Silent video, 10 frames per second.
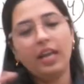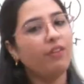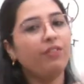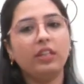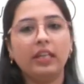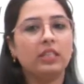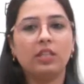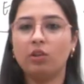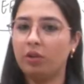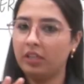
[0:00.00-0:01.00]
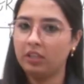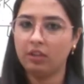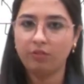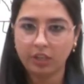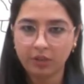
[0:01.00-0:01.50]
Everything is
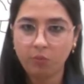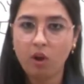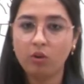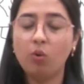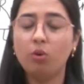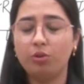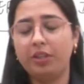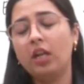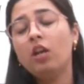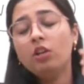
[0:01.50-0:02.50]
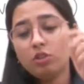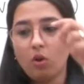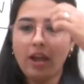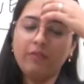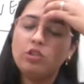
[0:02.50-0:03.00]
included in one whole unit.
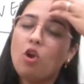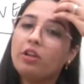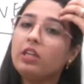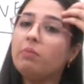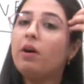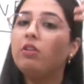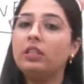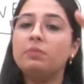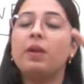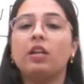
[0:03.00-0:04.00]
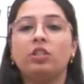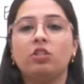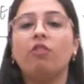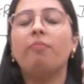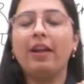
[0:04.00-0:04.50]
So I was talking about these
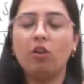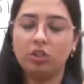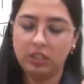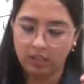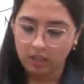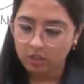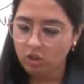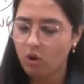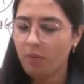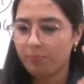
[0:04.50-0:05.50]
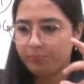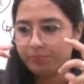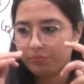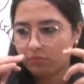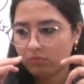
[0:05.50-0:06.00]
branches of biology. So
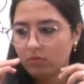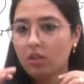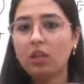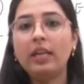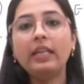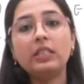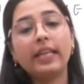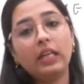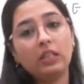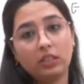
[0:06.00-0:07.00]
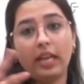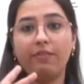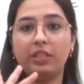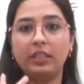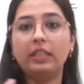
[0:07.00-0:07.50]
let's get
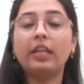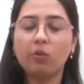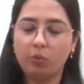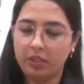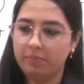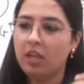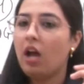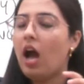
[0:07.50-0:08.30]
diversity there only.